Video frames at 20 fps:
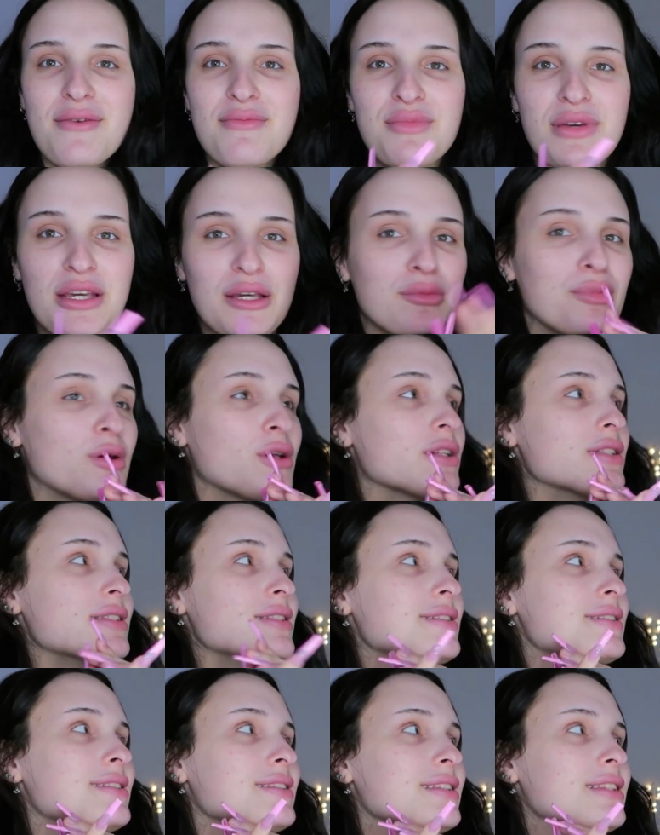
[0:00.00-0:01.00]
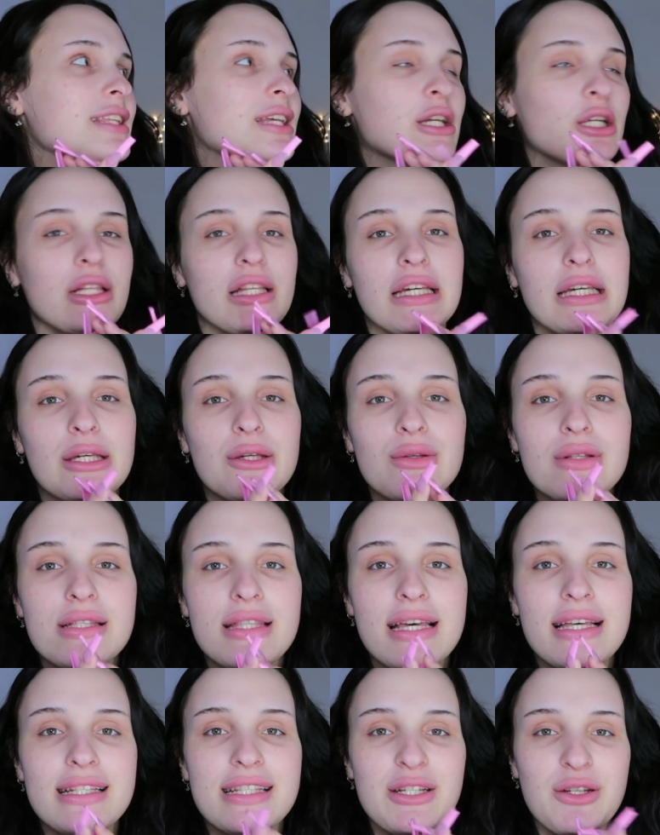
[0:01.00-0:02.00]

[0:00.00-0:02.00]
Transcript: people literally use this,